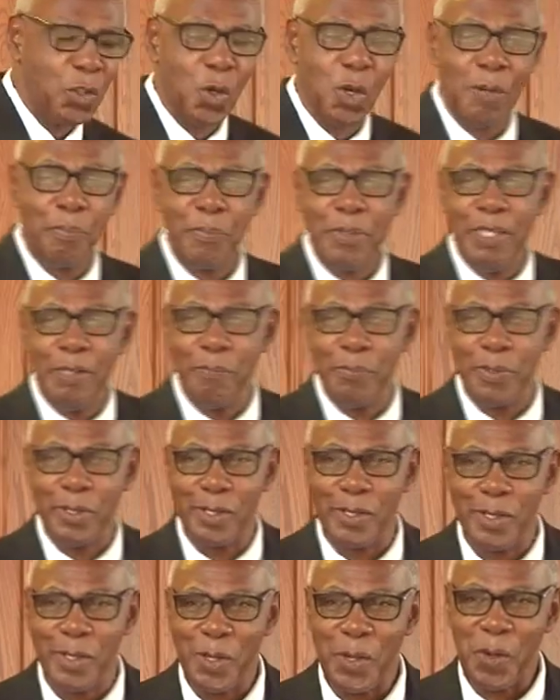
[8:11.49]
our people.
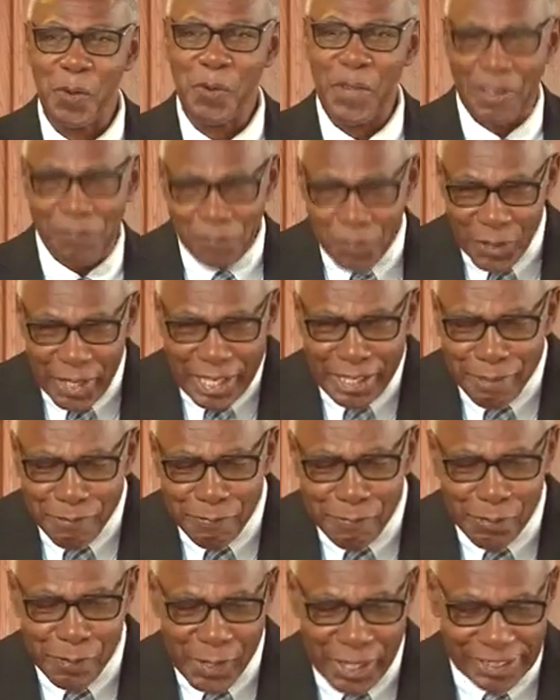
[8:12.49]
We have to
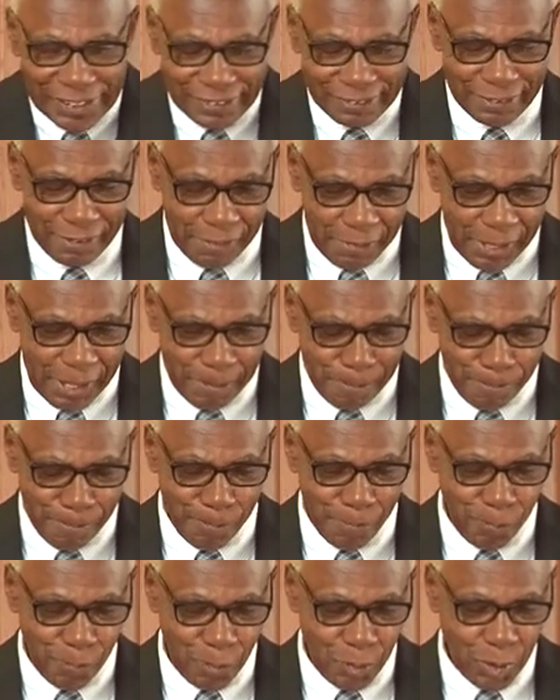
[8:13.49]
influence them.
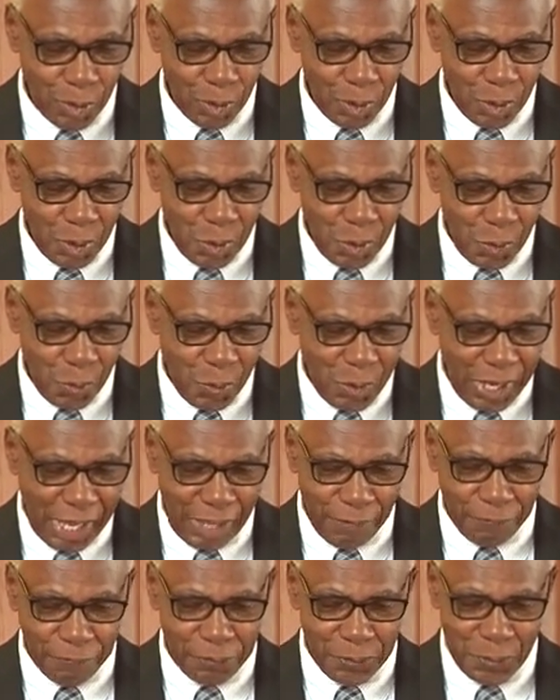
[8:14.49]
We
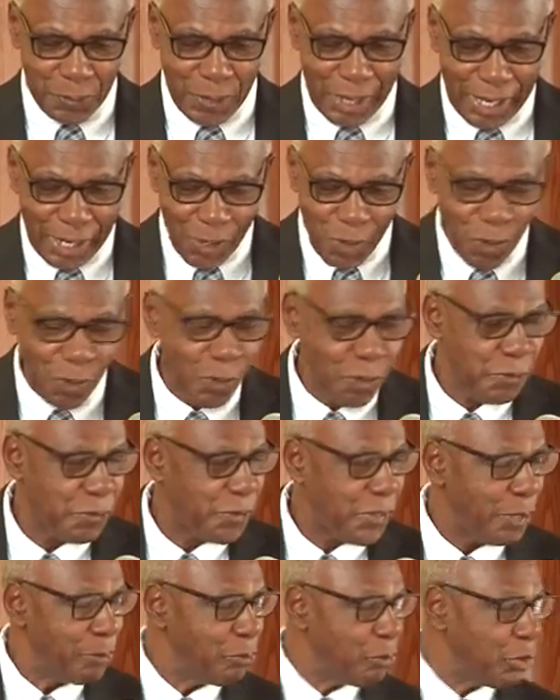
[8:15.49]
have to allow
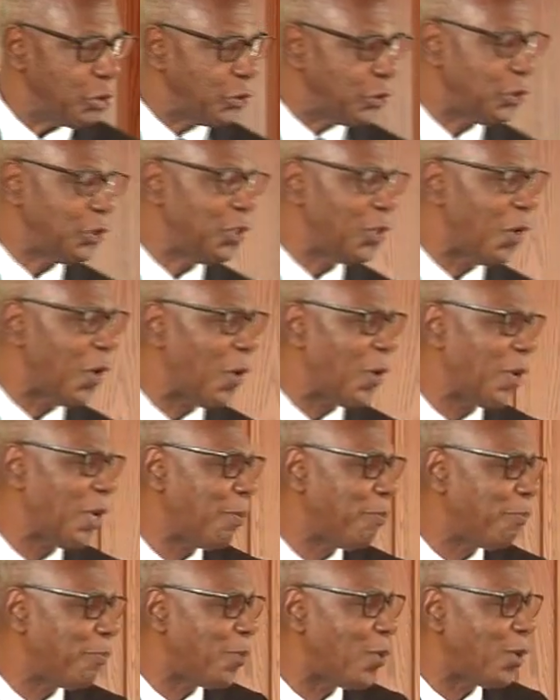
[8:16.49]
them to see how
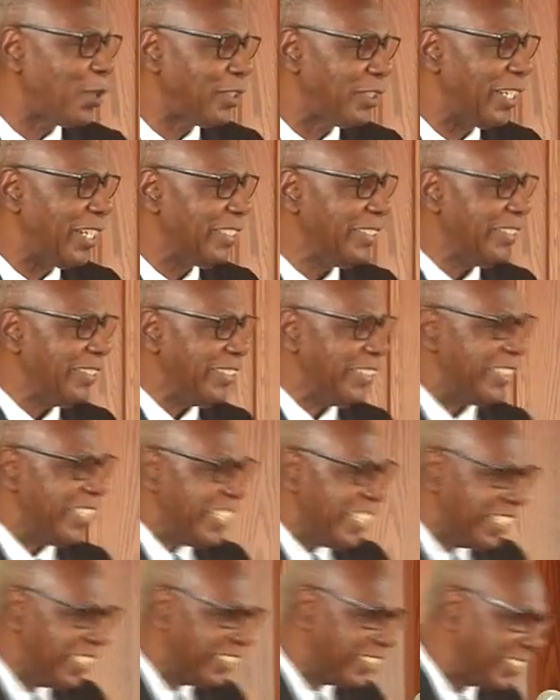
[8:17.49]
important it
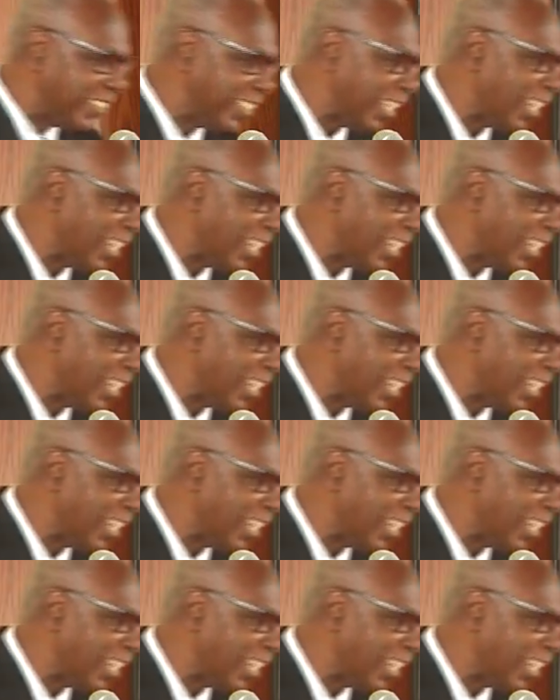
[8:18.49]
is.